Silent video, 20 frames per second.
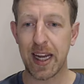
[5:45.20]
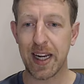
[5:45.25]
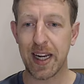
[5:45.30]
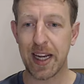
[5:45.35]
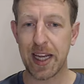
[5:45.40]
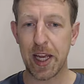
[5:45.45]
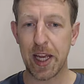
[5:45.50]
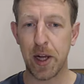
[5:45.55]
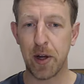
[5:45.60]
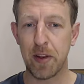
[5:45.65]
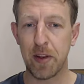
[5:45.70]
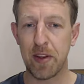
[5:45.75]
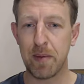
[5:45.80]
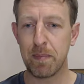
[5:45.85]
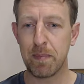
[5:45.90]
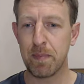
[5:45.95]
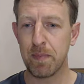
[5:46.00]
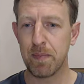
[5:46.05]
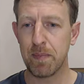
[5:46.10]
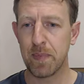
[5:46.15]
clicking on
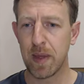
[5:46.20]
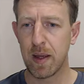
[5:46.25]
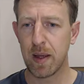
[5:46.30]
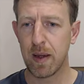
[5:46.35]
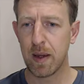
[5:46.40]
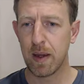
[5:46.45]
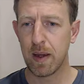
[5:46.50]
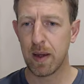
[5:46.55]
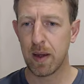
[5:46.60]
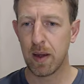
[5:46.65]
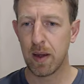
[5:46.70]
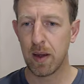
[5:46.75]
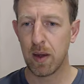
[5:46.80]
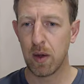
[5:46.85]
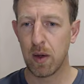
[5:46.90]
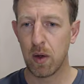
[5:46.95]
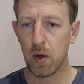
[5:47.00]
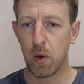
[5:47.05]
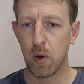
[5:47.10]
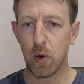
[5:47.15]
them,
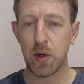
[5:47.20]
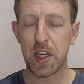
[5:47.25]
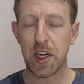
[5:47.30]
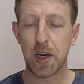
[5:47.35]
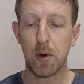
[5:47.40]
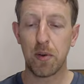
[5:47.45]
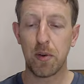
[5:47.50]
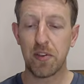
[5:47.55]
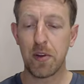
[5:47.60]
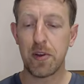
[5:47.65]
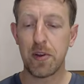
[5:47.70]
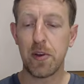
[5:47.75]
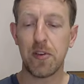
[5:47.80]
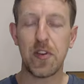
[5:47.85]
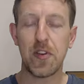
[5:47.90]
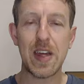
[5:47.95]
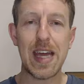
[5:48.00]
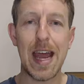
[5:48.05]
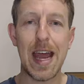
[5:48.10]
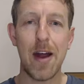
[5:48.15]
or you can also use
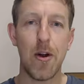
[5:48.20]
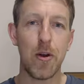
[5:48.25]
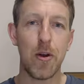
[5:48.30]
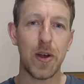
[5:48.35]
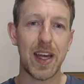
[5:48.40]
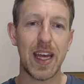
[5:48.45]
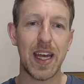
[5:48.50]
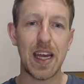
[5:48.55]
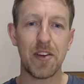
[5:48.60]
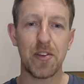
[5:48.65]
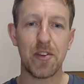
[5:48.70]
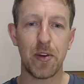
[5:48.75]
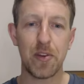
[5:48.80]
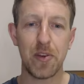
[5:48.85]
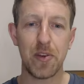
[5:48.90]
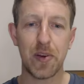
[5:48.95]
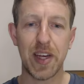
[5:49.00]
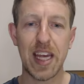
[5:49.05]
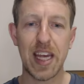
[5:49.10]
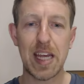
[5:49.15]
the arrow keys on
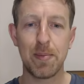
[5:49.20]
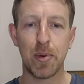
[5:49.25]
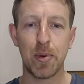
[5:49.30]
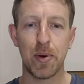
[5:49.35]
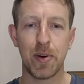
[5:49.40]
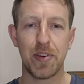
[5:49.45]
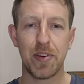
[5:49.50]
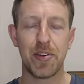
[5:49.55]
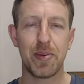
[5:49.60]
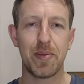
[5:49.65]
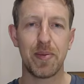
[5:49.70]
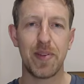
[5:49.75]
your keyboard.